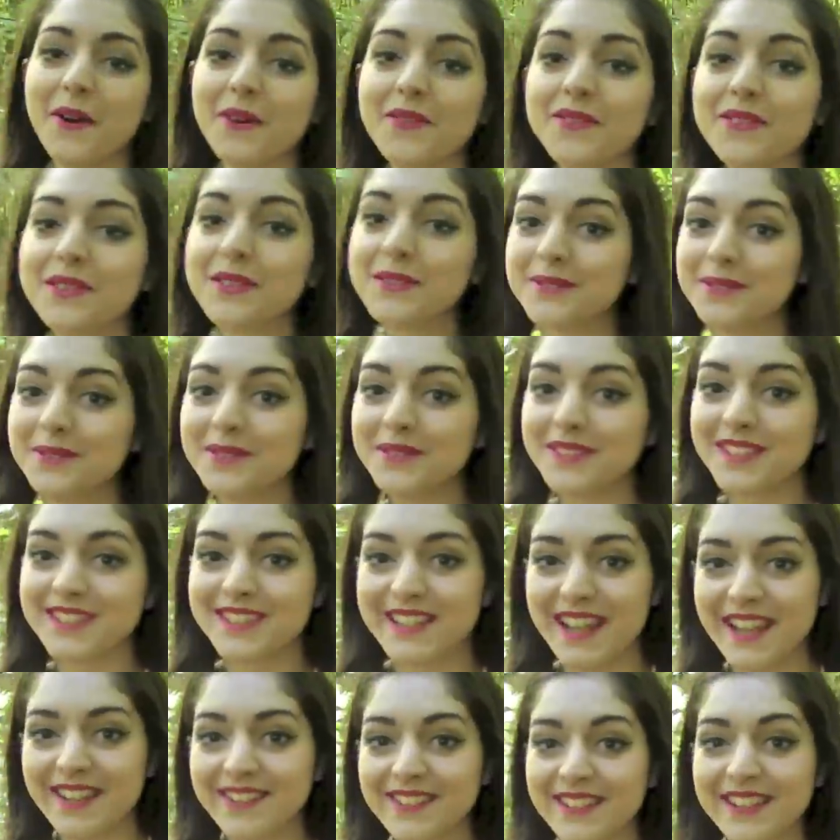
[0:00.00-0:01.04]
offer you all the
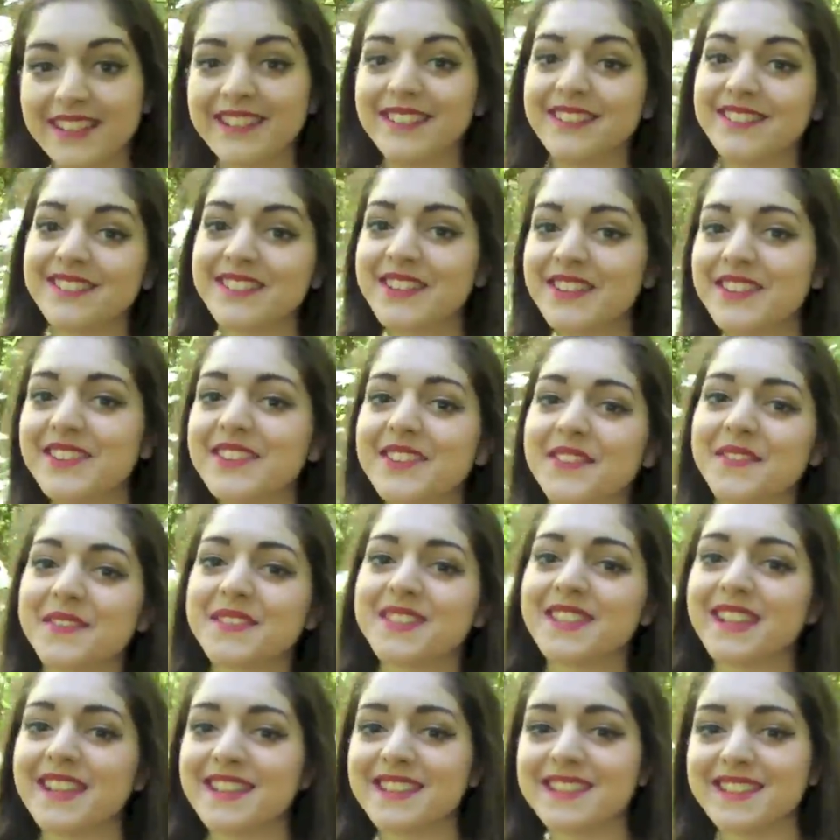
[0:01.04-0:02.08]
download of
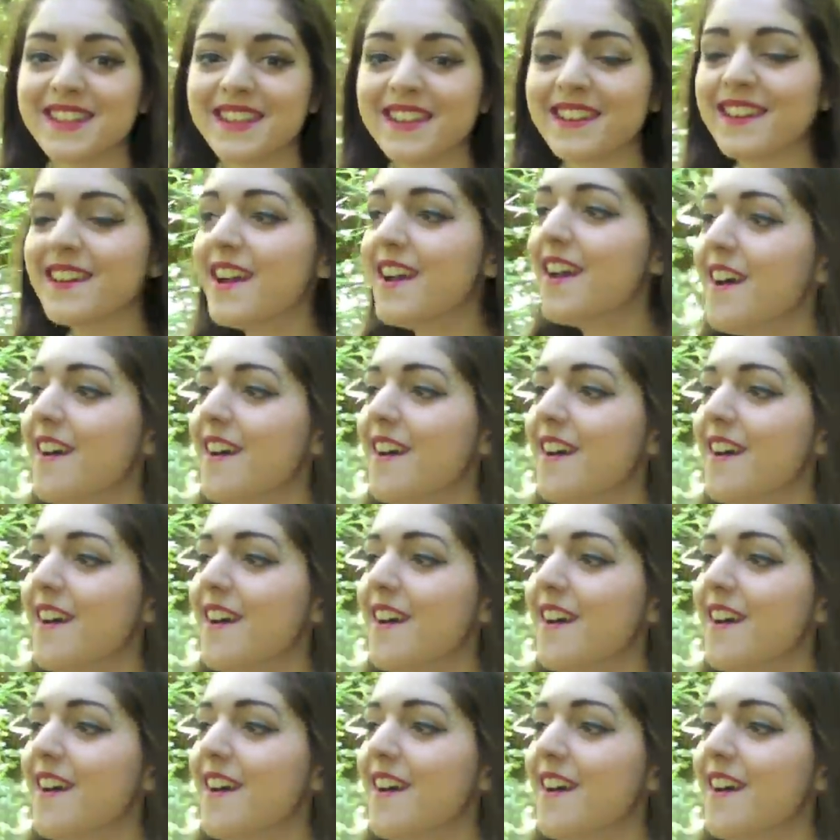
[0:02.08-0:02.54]
Celestia.